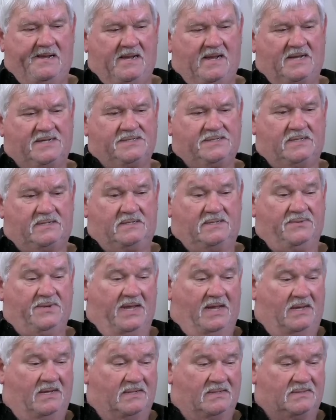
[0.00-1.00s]
I said,
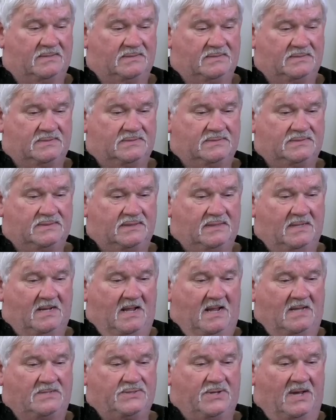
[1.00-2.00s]
okay.
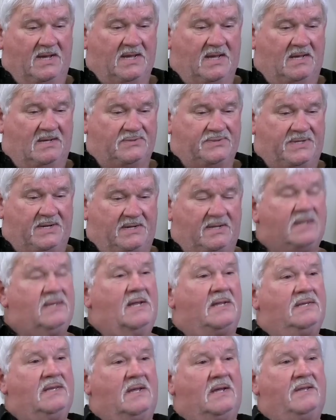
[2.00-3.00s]
So I called Terry
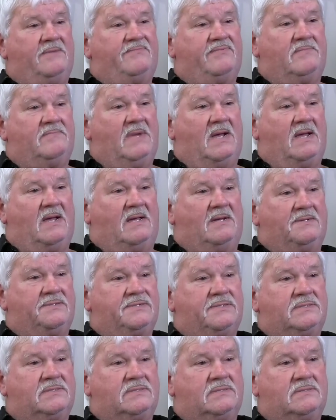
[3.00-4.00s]
that night from my house,
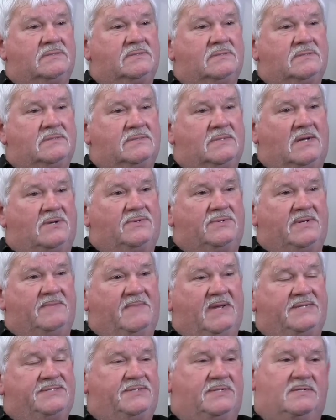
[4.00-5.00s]
told him,
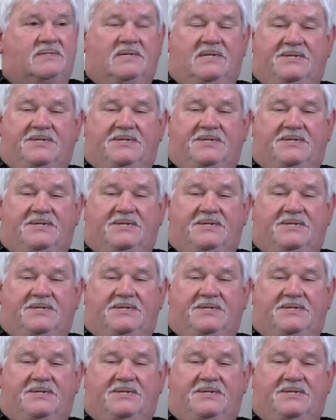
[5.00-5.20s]
I said,